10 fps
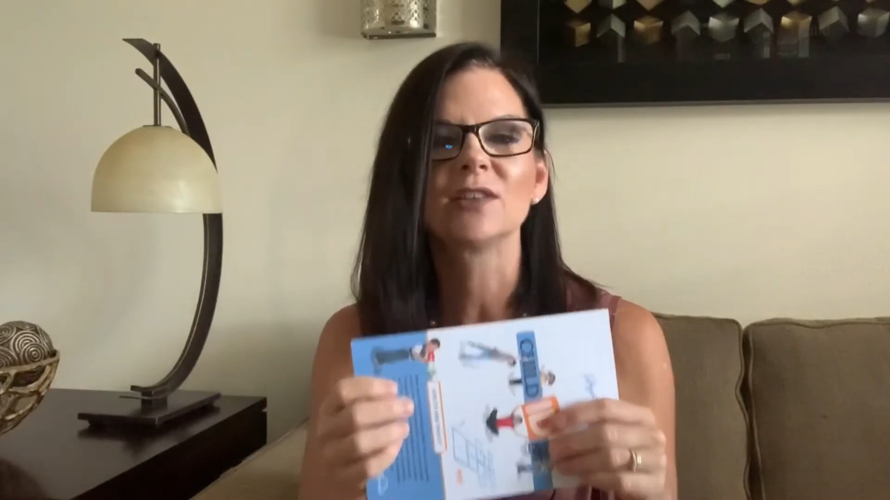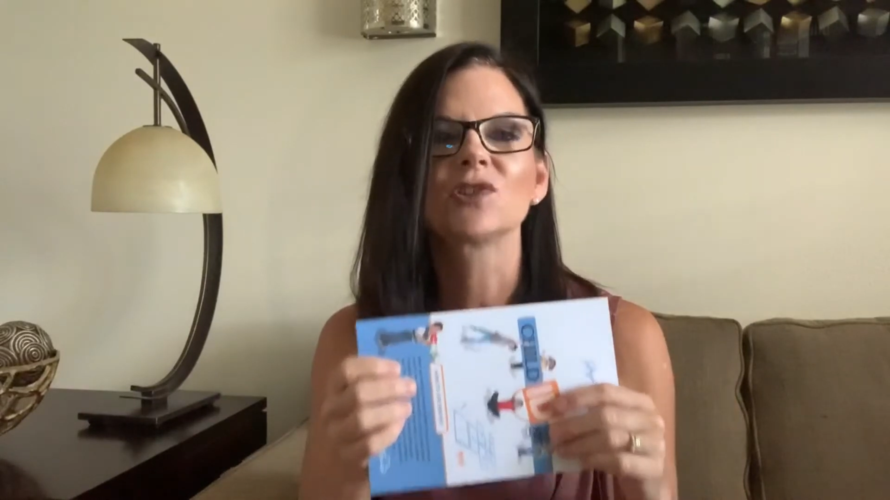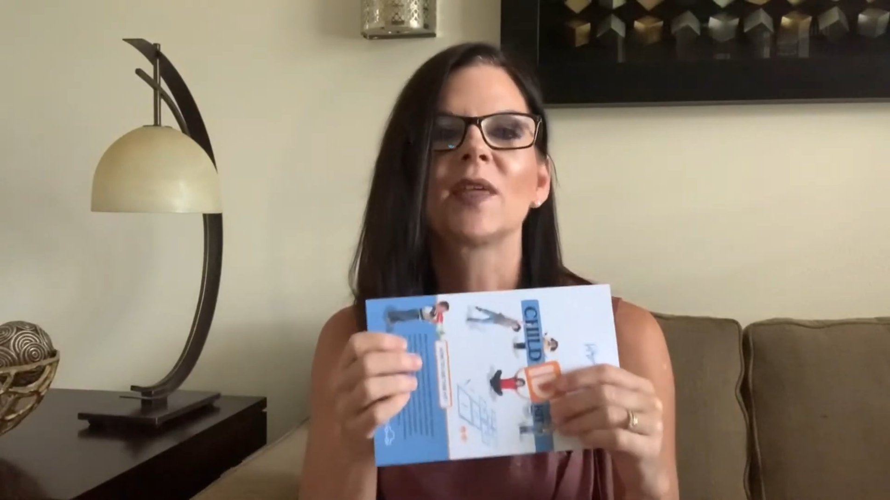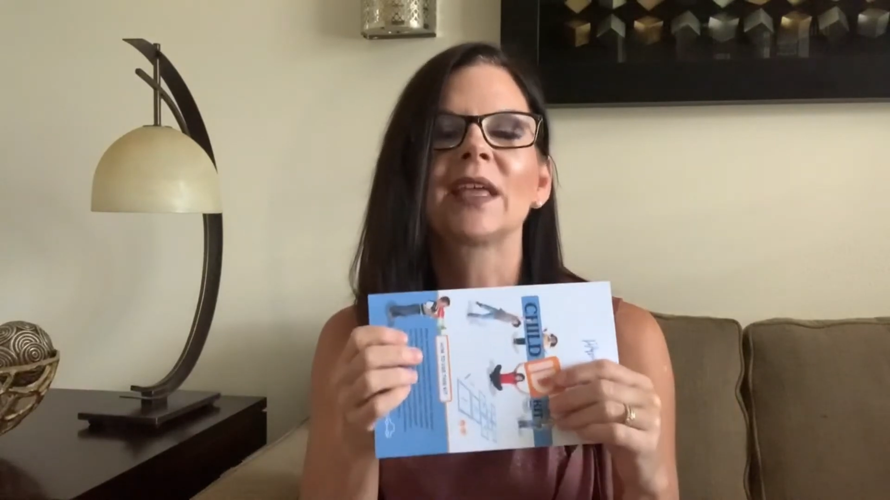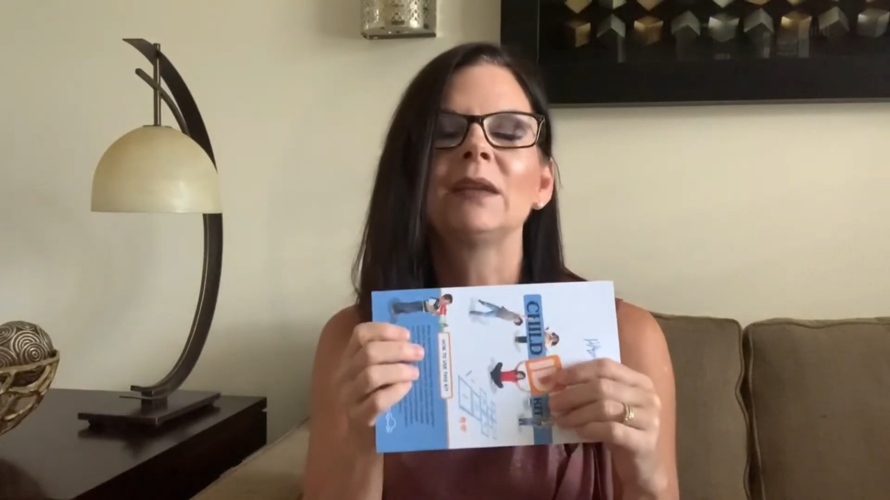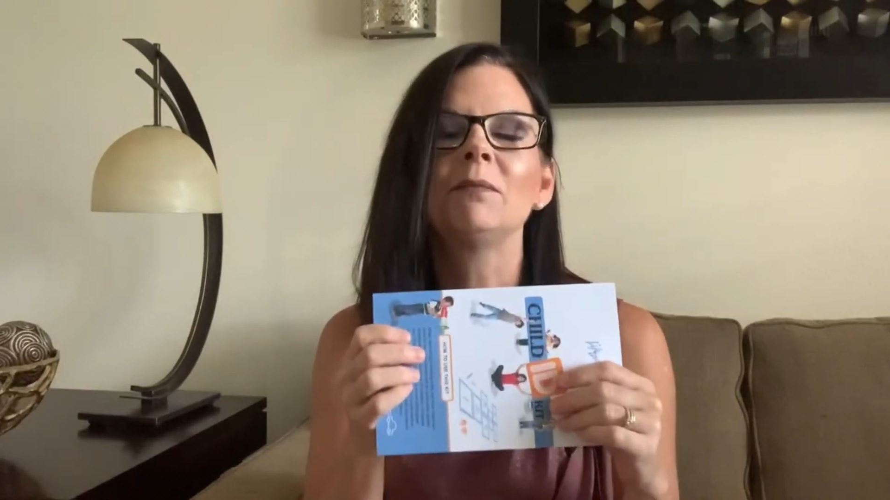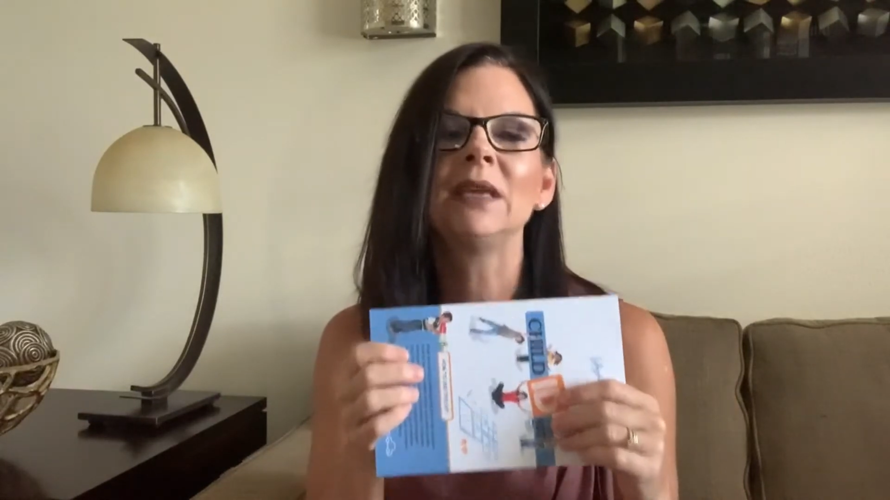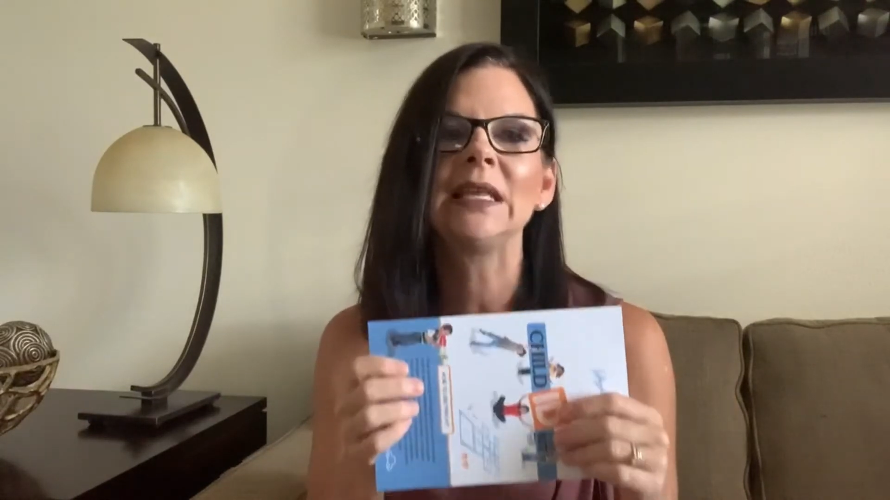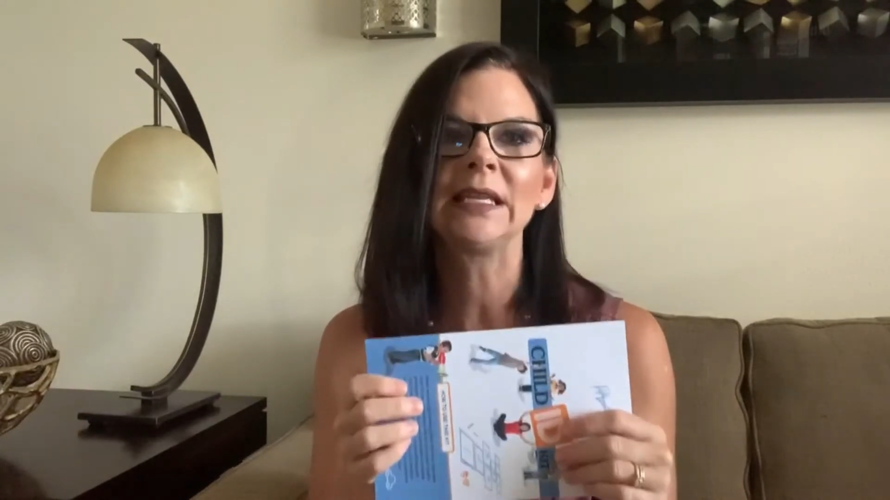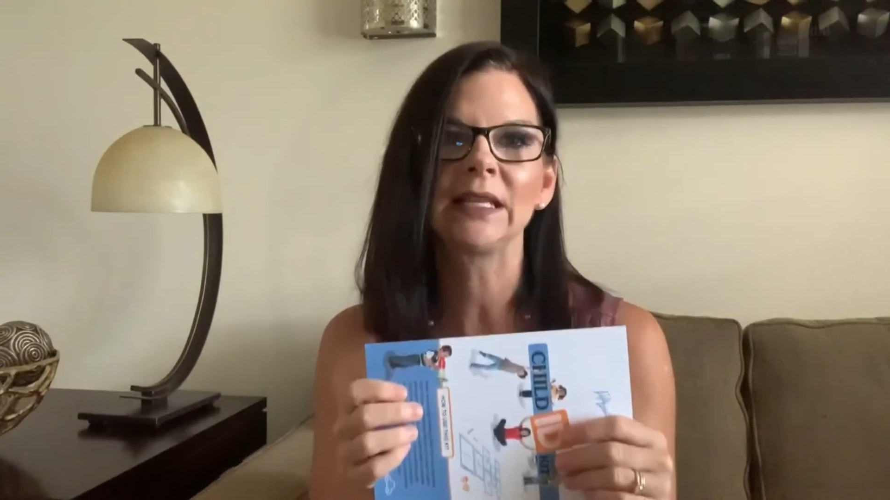so they could
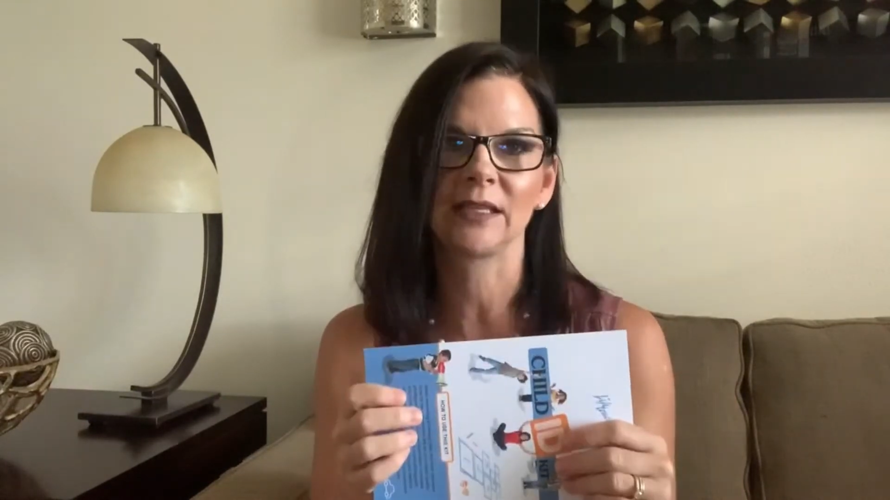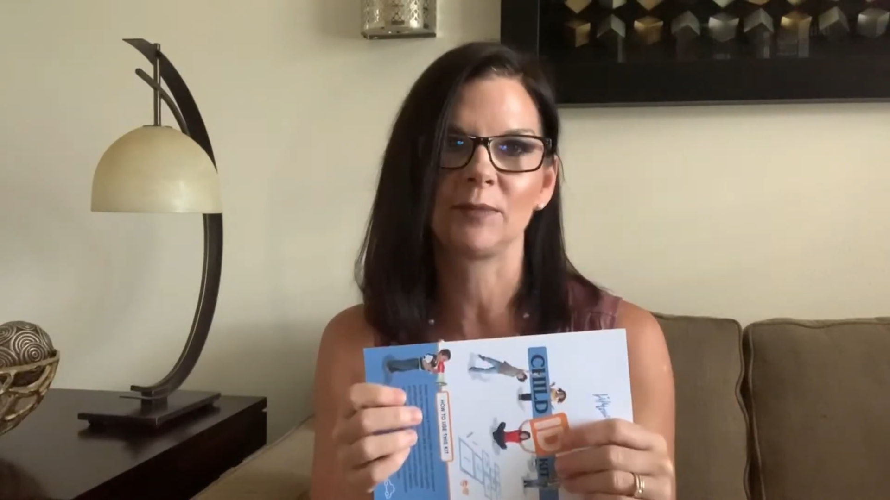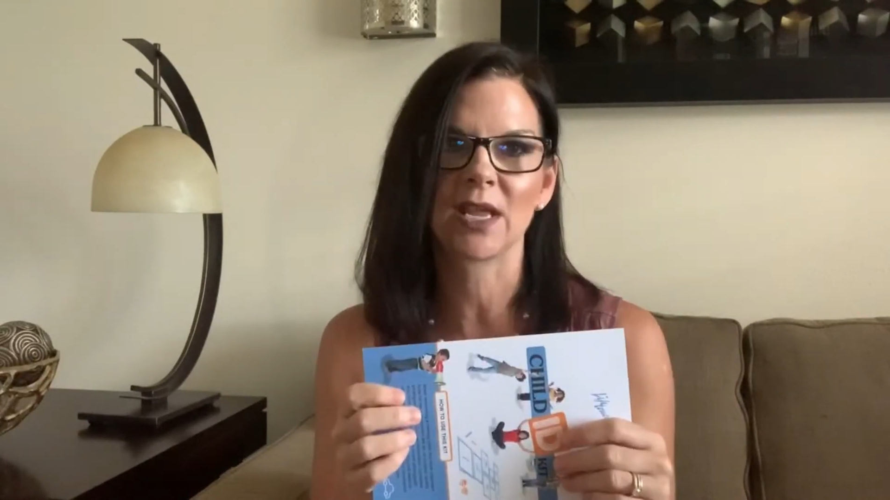immediately